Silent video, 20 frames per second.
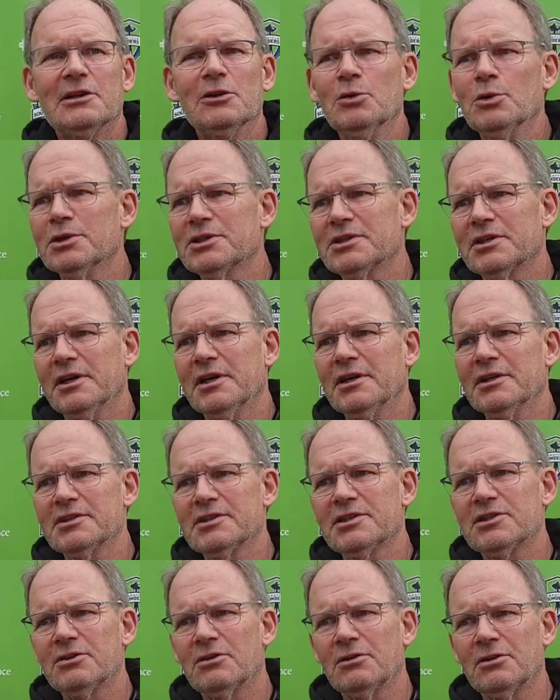Louis to get us
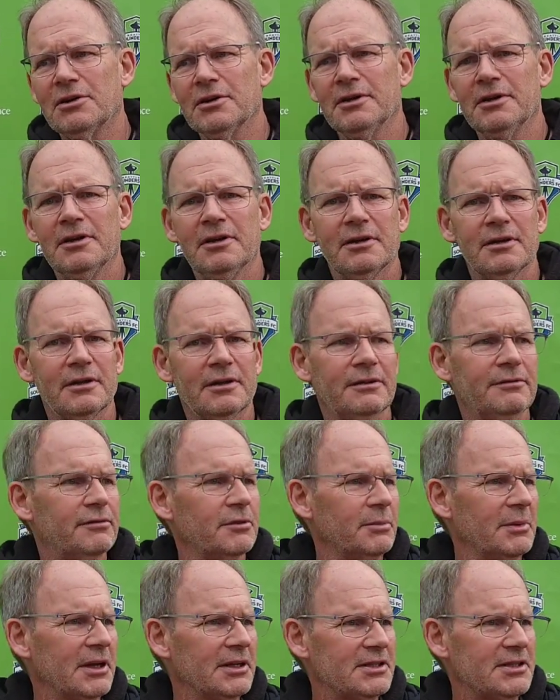started.
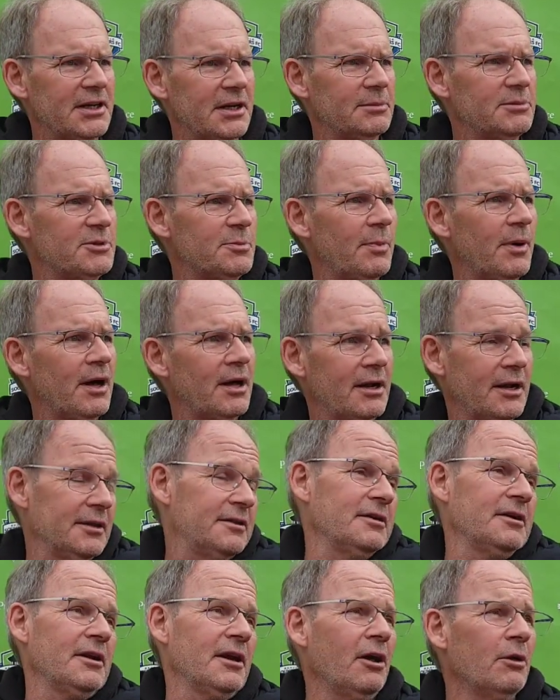From that same spot, I
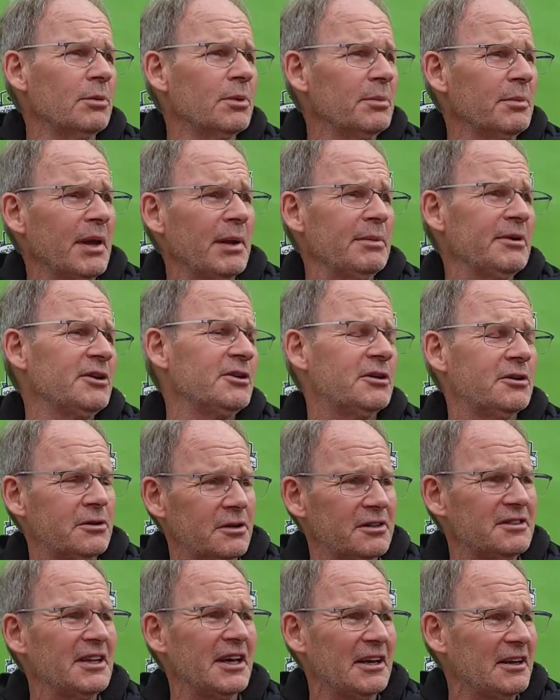thought Albert maybe could
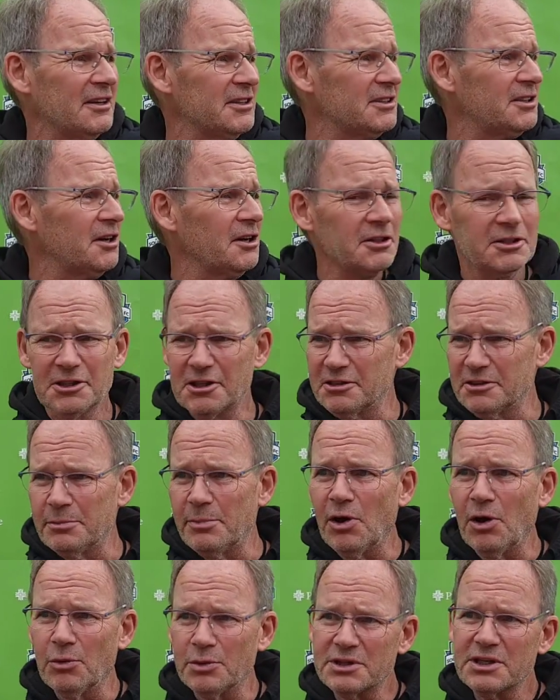have taken a touch because the
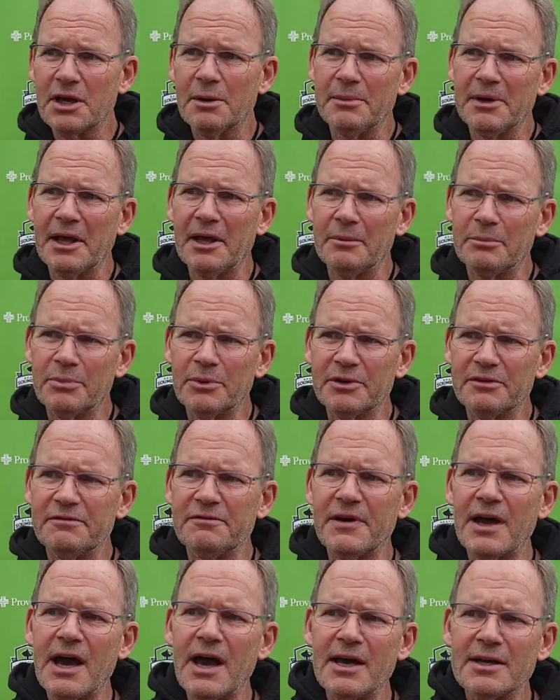ball was coming at him pretty
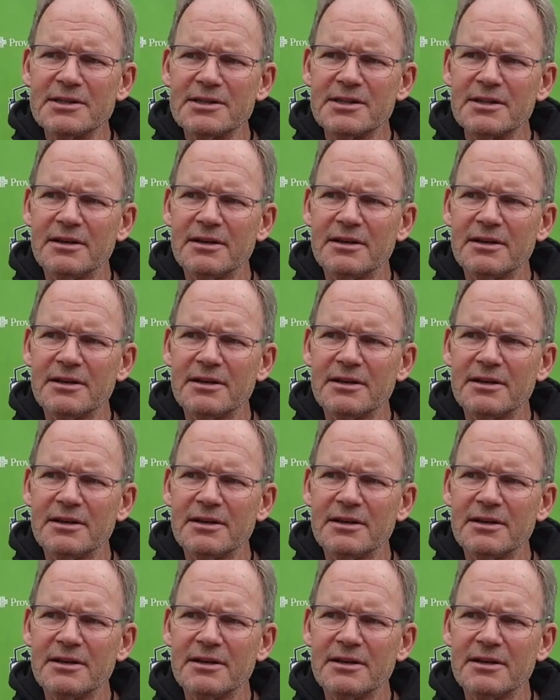fast.